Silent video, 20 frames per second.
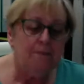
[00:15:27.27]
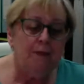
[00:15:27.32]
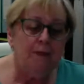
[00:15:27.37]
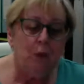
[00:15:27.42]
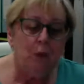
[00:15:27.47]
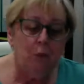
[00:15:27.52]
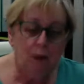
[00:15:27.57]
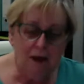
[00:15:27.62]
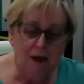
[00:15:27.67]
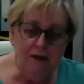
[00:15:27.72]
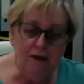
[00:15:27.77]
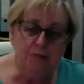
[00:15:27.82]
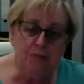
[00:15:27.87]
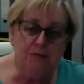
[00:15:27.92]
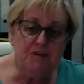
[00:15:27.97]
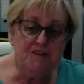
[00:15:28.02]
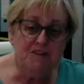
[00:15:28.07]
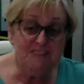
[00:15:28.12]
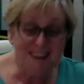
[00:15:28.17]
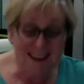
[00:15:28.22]
when you're
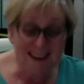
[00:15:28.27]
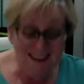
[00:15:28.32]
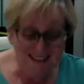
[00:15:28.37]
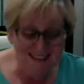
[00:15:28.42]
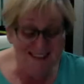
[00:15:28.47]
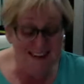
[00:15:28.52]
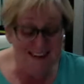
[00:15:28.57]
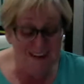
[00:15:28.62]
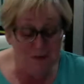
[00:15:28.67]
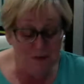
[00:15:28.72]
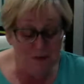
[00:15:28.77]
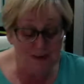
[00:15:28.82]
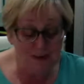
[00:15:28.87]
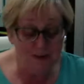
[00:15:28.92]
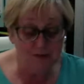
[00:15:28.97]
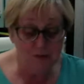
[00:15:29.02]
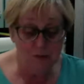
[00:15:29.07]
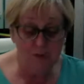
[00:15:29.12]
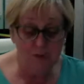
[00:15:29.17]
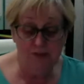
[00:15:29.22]
presented with
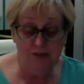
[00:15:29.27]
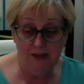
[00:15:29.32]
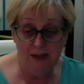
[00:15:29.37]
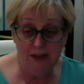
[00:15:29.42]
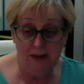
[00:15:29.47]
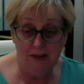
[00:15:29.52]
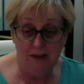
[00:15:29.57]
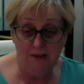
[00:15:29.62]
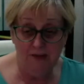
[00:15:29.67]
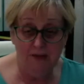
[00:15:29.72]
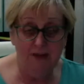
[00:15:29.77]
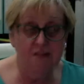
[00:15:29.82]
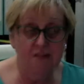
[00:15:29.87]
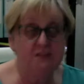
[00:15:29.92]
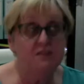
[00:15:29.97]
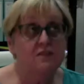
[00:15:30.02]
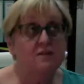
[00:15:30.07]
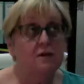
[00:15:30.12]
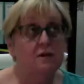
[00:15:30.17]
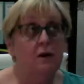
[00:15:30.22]
something
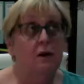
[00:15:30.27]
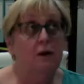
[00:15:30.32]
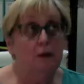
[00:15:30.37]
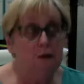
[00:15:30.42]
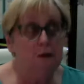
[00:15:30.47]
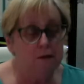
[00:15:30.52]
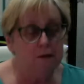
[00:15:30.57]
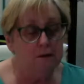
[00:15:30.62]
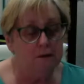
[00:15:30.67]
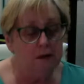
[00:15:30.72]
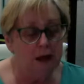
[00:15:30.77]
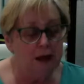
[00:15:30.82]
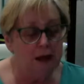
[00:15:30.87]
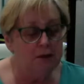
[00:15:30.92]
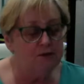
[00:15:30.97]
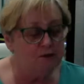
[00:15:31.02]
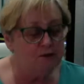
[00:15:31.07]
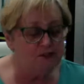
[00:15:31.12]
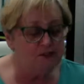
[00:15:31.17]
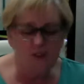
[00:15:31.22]
that's, oh, how
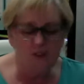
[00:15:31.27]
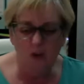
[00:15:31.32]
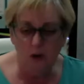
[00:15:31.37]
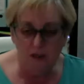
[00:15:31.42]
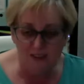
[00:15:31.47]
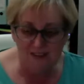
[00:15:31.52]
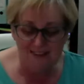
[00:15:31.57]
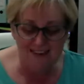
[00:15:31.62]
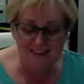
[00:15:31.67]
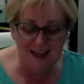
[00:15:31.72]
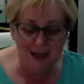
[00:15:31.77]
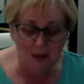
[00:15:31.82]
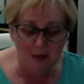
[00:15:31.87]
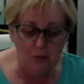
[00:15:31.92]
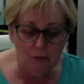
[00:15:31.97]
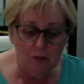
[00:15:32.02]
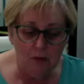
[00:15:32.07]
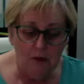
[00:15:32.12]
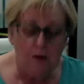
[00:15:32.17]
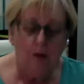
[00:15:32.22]
do I sort this
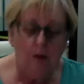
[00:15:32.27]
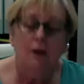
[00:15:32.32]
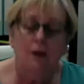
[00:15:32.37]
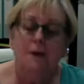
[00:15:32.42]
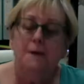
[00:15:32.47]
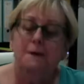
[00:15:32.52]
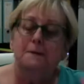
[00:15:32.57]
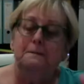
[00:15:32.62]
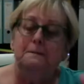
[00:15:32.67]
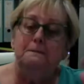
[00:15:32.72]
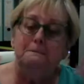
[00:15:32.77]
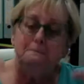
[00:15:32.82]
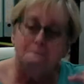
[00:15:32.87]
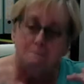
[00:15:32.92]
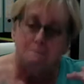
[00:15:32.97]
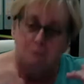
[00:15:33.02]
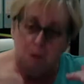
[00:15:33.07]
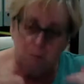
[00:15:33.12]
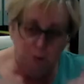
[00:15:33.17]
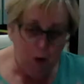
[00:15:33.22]
out?
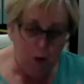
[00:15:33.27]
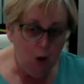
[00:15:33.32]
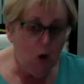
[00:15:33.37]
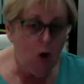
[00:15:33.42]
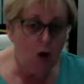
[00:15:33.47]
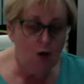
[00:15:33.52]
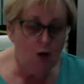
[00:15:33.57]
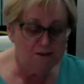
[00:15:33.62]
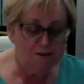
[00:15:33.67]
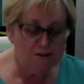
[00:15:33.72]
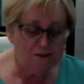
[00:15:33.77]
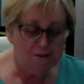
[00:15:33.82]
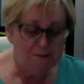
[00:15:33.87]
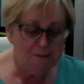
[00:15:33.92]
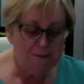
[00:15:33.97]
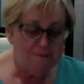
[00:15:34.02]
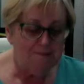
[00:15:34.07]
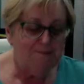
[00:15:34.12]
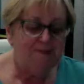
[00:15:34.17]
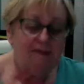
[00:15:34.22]
Pause.
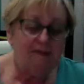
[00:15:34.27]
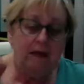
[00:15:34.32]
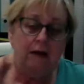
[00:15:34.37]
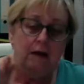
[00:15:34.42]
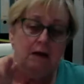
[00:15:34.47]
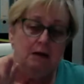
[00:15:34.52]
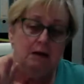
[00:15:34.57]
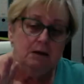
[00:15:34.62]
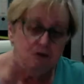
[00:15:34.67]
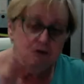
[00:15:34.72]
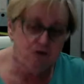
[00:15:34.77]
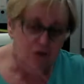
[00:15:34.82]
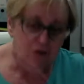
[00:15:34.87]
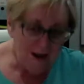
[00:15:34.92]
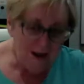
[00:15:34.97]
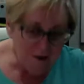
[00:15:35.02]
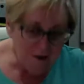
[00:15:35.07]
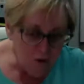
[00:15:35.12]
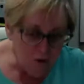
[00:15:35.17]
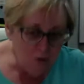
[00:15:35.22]
Try
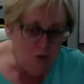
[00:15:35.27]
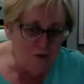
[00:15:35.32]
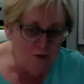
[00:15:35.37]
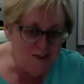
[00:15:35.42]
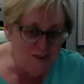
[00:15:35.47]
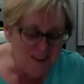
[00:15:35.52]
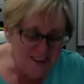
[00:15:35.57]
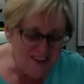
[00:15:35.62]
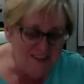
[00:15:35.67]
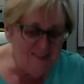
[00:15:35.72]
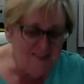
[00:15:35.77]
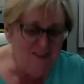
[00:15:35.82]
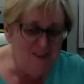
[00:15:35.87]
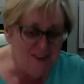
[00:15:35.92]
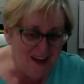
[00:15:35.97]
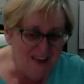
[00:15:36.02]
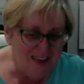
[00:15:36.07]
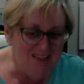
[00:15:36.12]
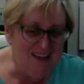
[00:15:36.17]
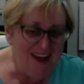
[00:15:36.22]
and notice if you've
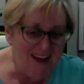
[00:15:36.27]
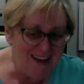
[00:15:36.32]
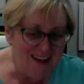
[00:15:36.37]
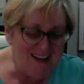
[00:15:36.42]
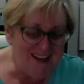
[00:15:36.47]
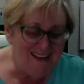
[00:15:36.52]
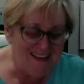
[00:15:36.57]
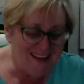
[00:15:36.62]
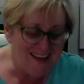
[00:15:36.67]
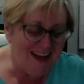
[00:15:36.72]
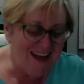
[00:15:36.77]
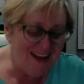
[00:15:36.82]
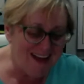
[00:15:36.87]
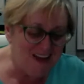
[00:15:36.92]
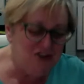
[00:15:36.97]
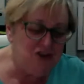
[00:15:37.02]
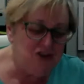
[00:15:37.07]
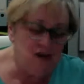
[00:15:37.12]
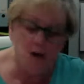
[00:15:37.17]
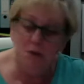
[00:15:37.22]
had that
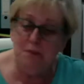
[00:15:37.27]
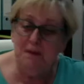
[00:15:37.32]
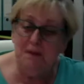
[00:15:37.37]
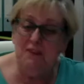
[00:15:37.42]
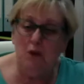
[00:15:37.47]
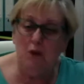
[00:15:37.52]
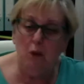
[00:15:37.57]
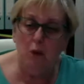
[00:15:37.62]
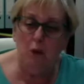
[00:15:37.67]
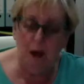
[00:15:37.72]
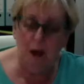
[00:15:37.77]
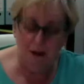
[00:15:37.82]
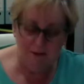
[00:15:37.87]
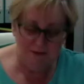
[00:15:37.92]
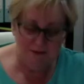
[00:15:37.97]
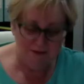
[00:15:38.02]
issue before.